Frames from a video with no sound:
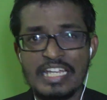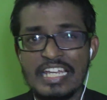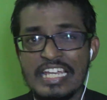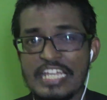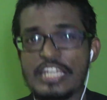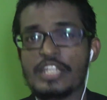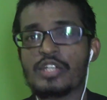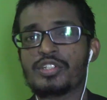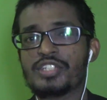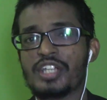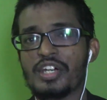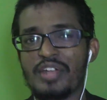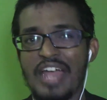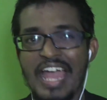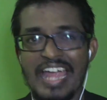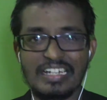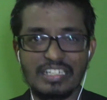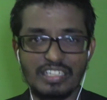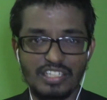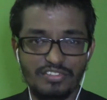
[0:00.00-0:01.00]
He knows how to
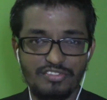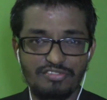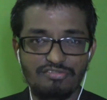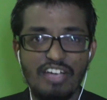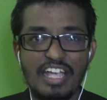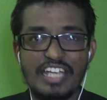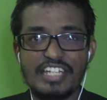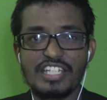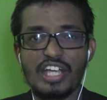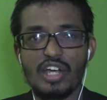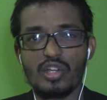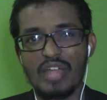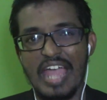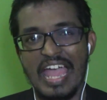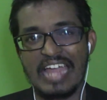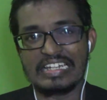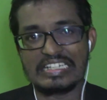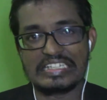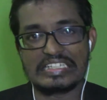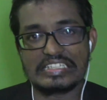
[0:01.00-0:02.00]
handle the fights, how to
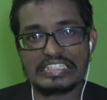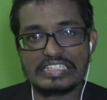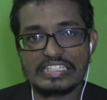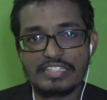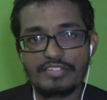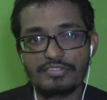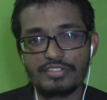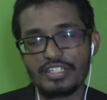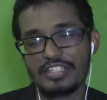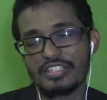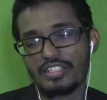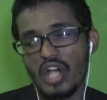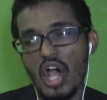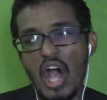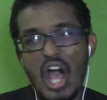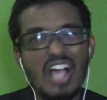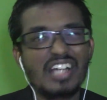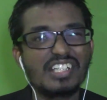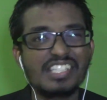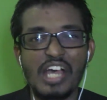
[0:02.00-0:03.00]
handle the
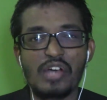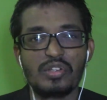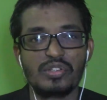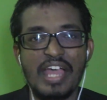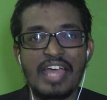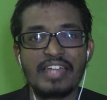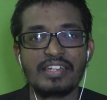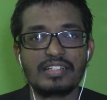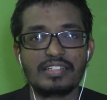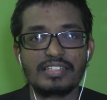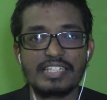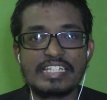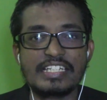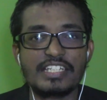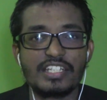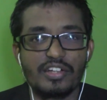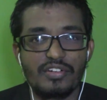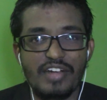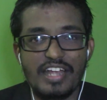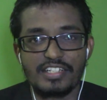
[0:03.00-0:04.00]
talks, how to handle the
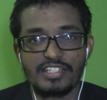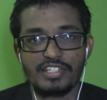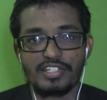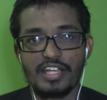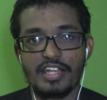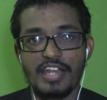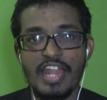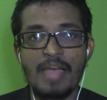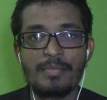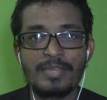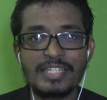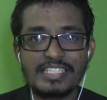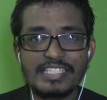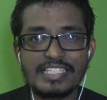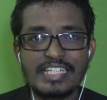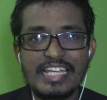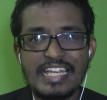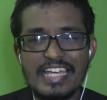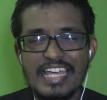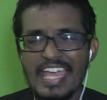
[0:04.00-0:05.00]
inter-character dynamics,
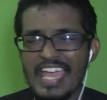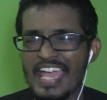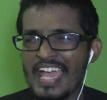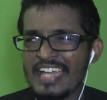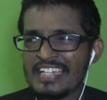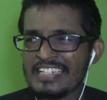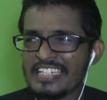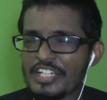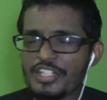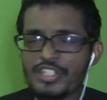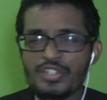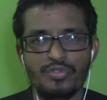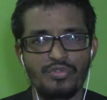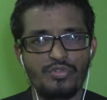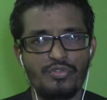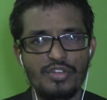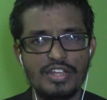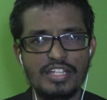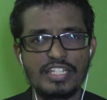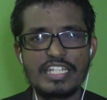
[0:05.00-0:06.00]
and it's
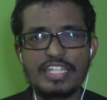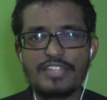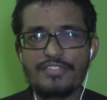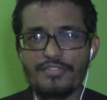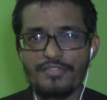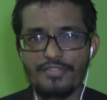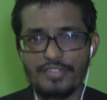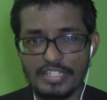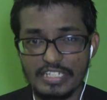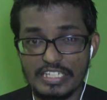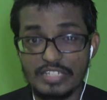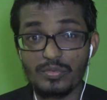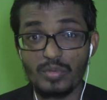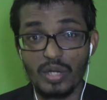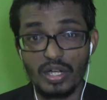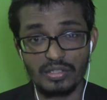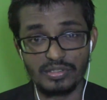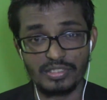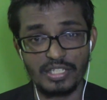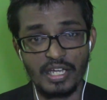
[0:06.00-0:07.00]
really, really
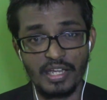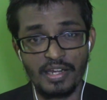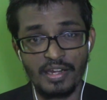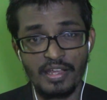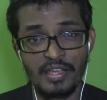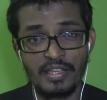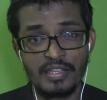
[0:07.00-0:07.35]
well done.